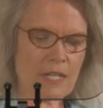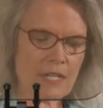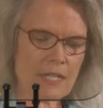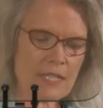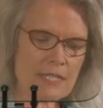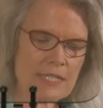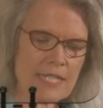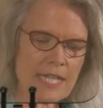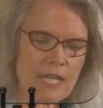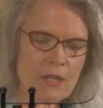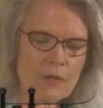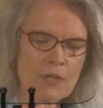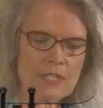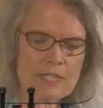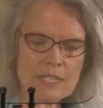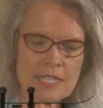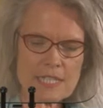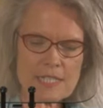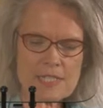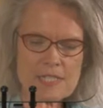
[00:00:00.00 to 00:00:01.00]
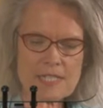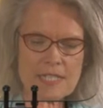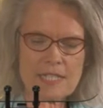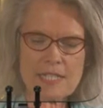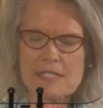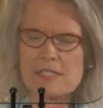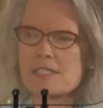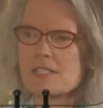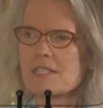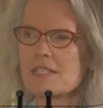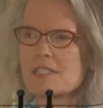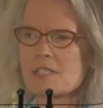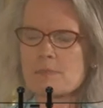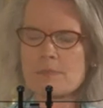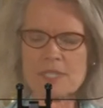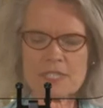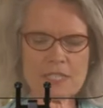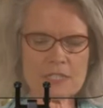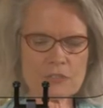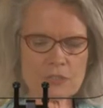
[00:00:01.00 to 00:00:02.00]
And now our next guest has
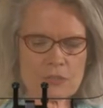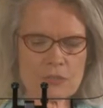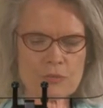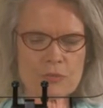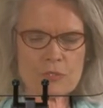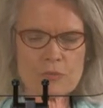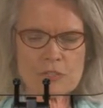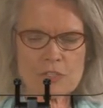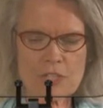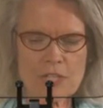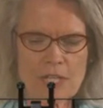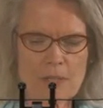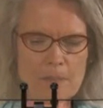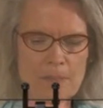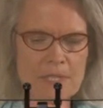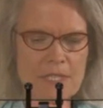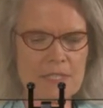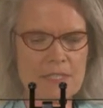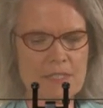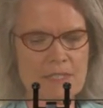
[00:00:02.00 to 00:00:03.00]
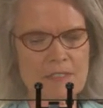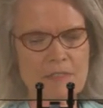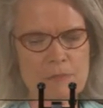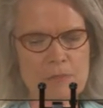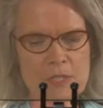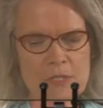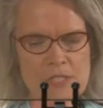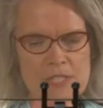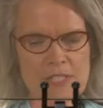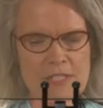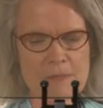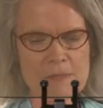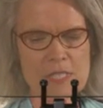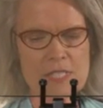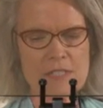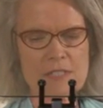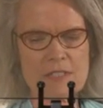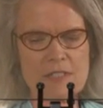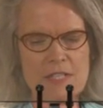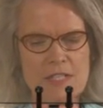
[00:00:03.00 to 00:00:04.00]
been a true champion of museums
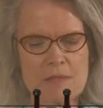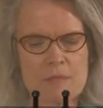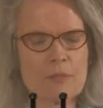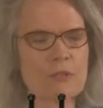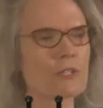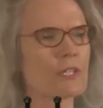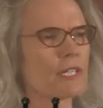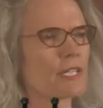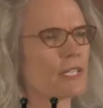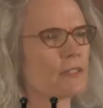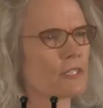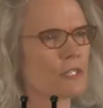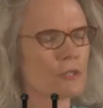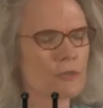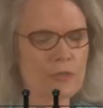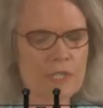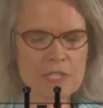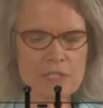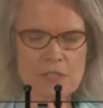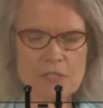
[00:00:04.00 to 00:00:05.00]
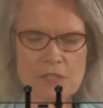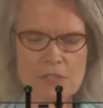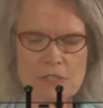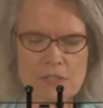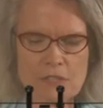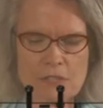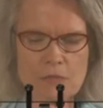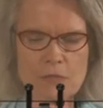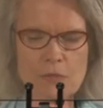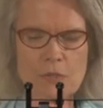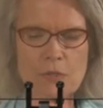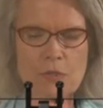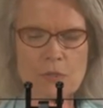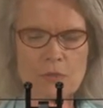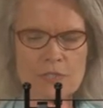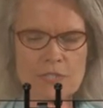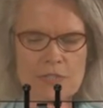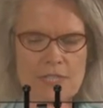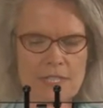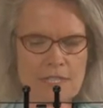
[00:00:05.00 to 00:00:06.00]
and library and the critical role
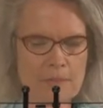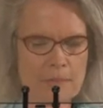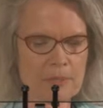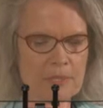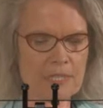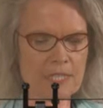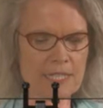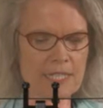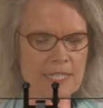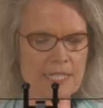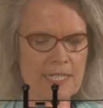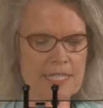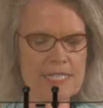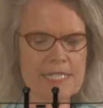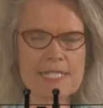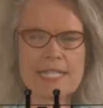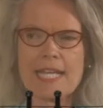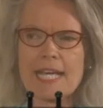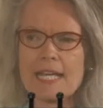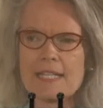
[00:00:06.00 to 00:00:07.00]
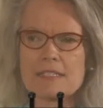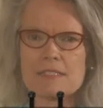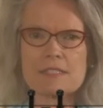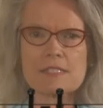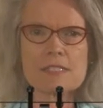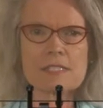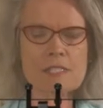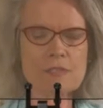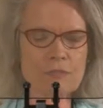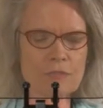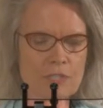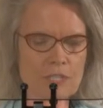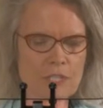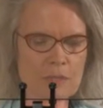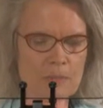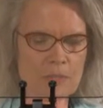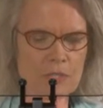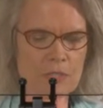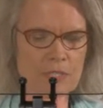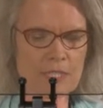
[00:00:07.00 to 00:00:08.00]
that they play as catalysts for
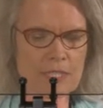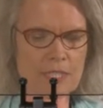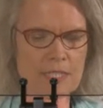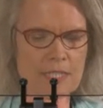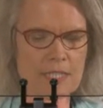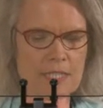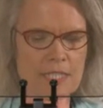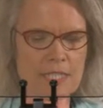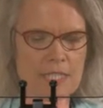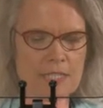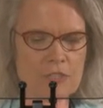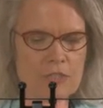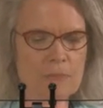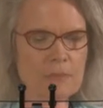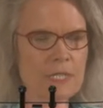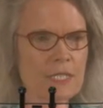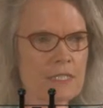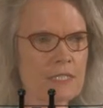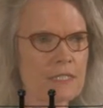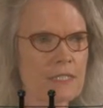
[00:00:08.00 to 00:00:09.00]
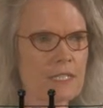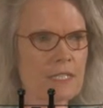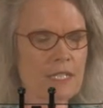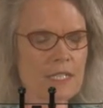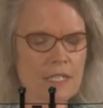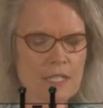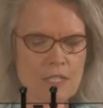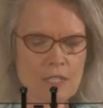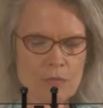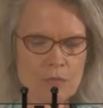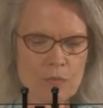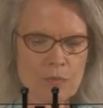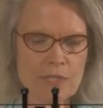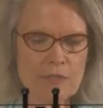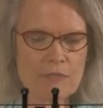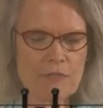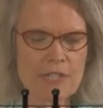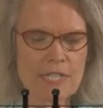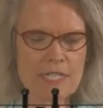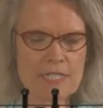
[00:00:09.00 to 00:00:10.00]
community engagement,
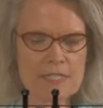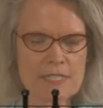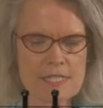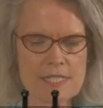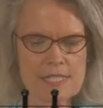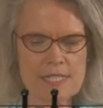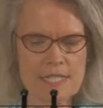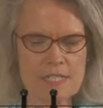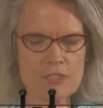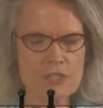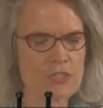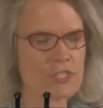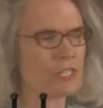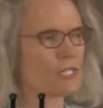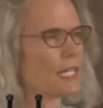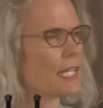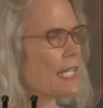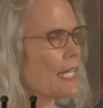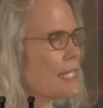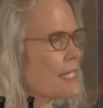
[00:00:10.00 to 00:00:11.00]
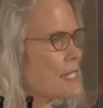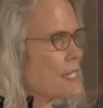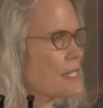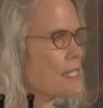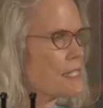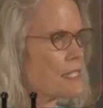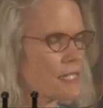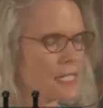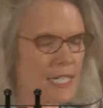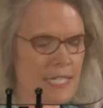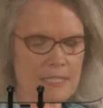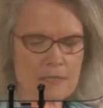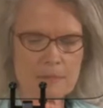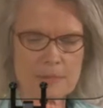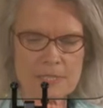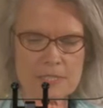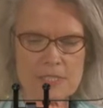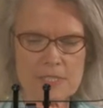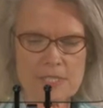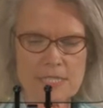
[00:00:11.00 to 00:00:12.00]
revitalization, and
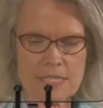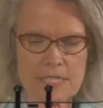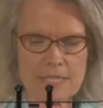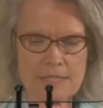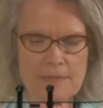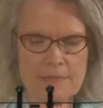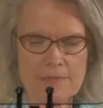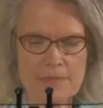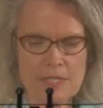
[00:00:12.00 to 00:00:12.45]
sustainability.